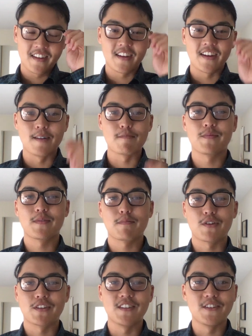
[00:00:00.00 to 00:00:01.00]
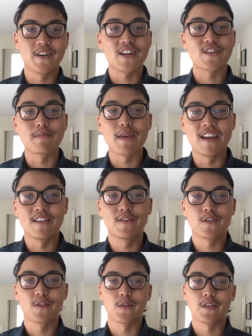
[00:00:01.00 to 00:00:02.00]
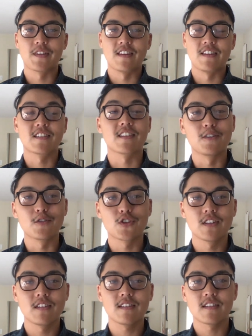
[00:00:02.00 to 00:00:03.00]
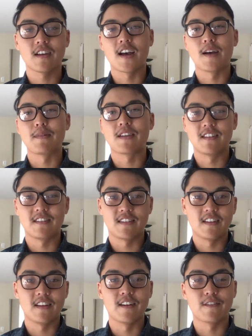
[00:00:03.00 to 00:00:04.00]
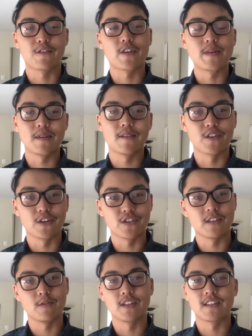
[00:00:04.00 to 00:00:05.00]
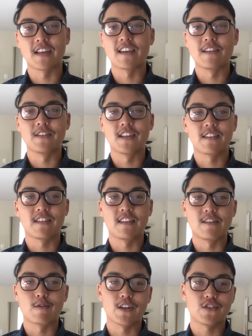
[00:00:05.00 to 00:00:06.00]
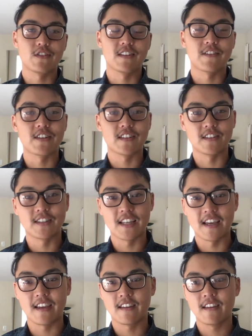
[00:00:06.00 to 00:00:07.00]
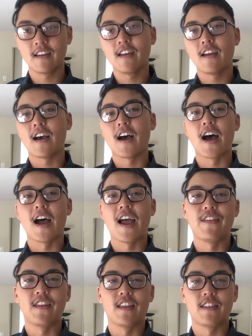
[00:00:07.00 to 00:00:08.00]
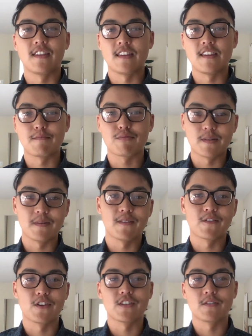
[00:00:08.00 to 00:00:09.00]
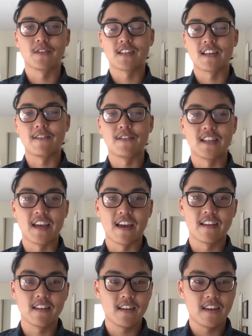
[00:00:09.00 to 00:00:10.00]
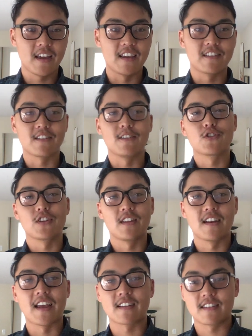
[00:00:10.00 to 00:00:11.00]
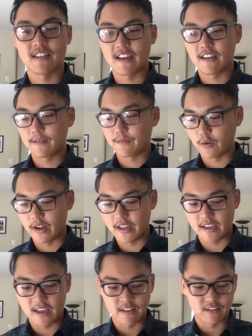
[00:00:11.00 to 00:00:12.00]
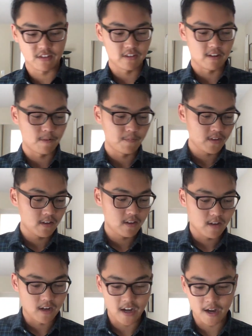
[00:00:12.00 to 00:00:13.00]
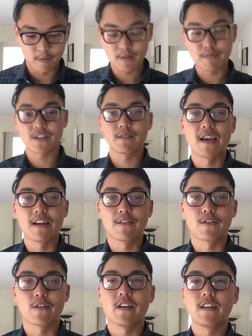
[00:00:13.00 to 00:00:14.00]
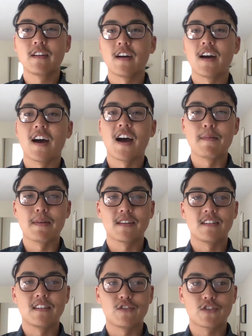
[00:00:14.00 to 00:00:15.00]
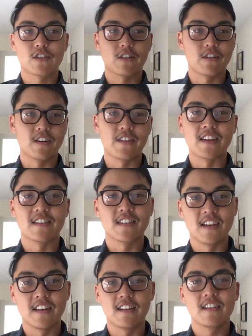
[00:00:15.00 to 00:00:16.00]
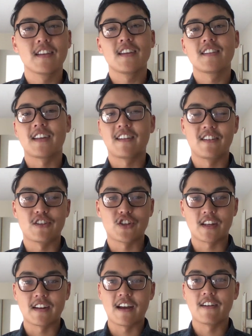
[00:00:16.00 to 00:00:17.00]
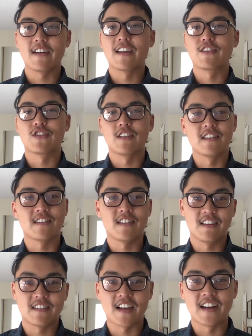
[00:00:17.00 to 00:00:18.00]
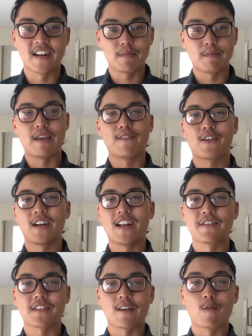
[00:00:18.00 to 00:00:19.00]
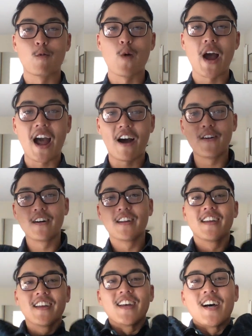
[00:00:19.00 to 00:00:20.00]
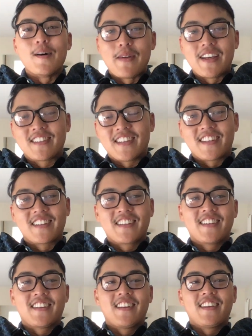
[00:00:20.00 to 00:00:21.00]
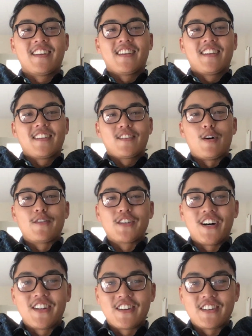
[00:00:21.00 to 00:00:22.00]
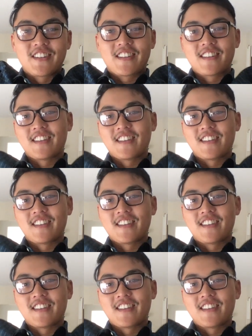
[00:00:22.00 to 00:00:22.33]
a person who actually paid for the solutions because the freemium version was that you would get the questions every single day, and then the premium version was that you would get a solution the next day, right? And so one person paid for it. I messaged her on LinkedIn telling her to check it out, and she instantly signed up and paid for it. And I was like, wow, amazing, $12.